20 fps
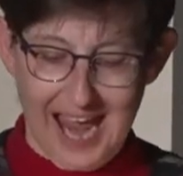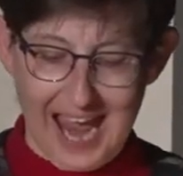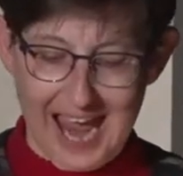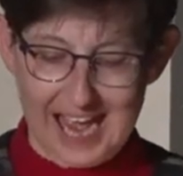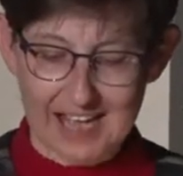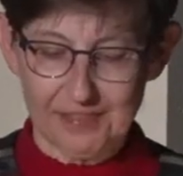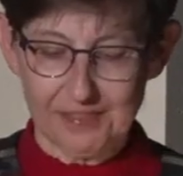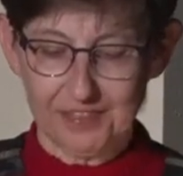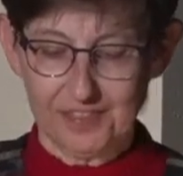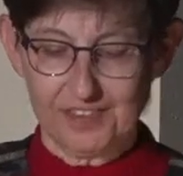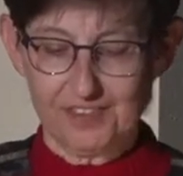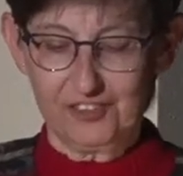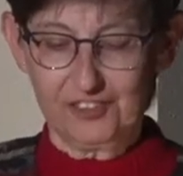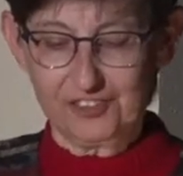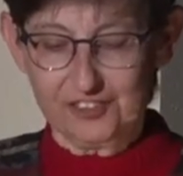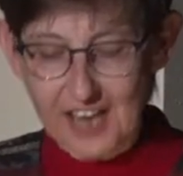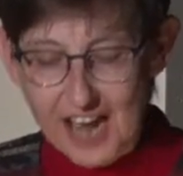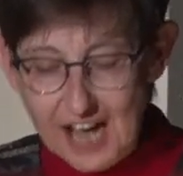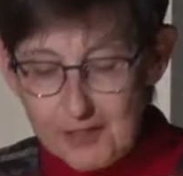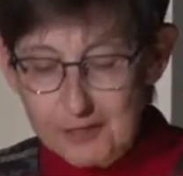at
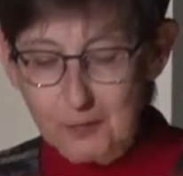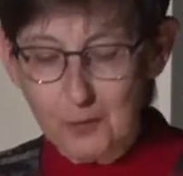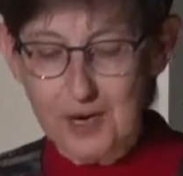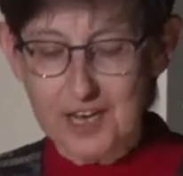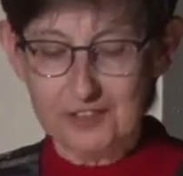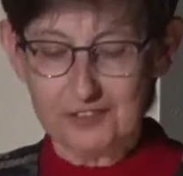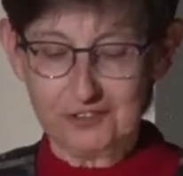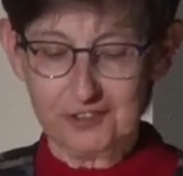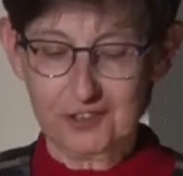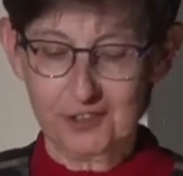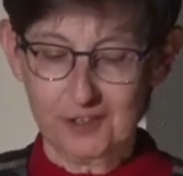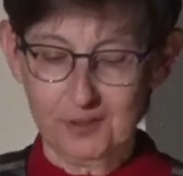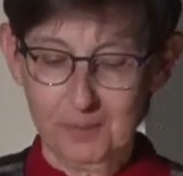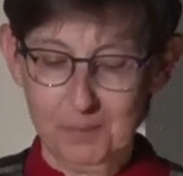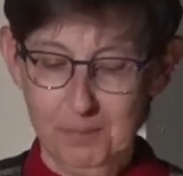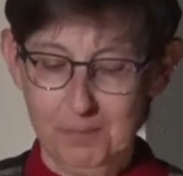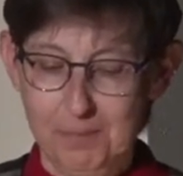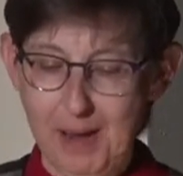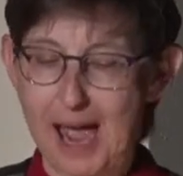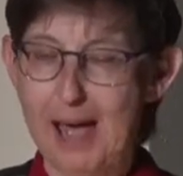Southwestern
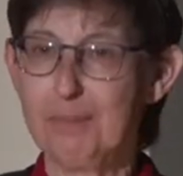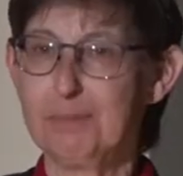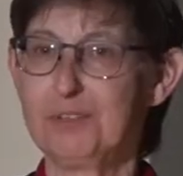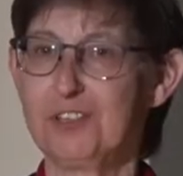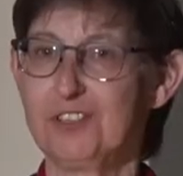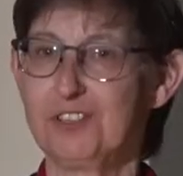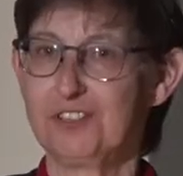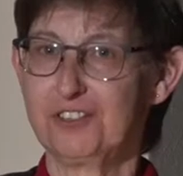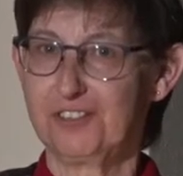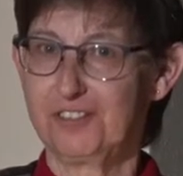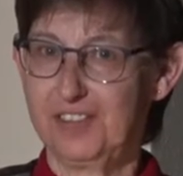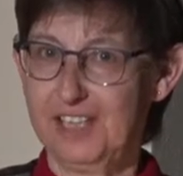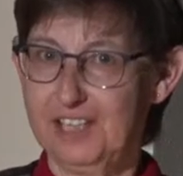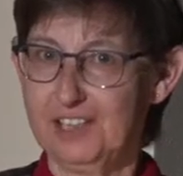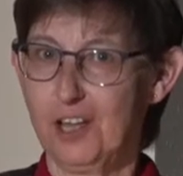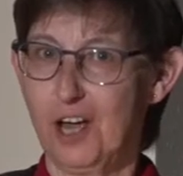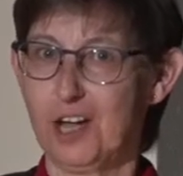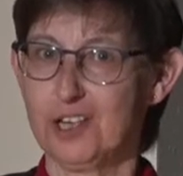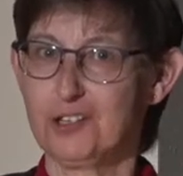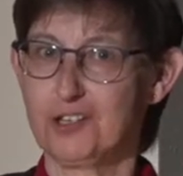Baptist
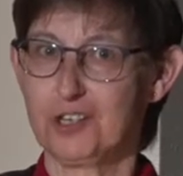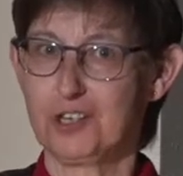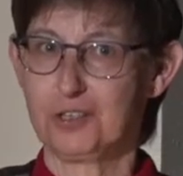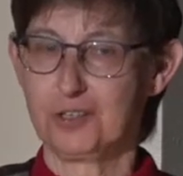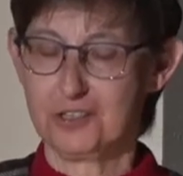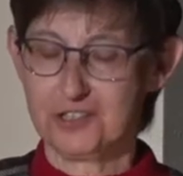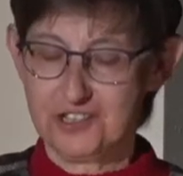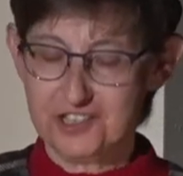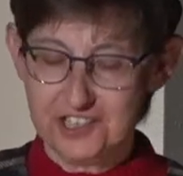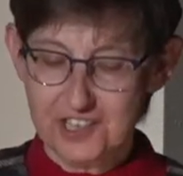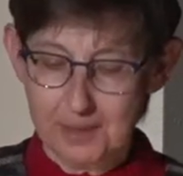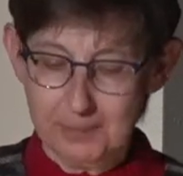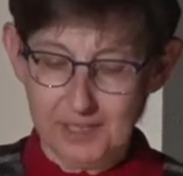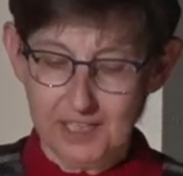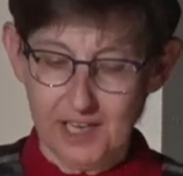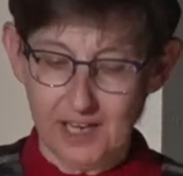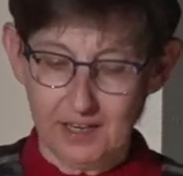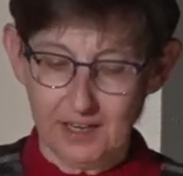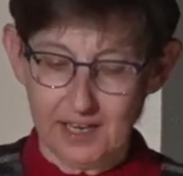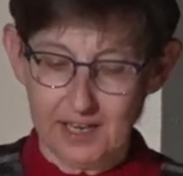Theological
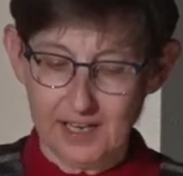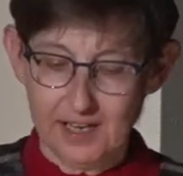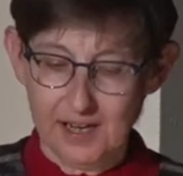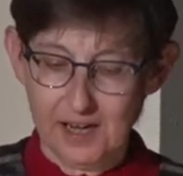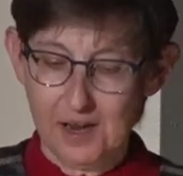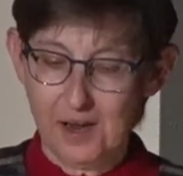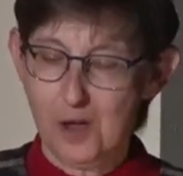Seminary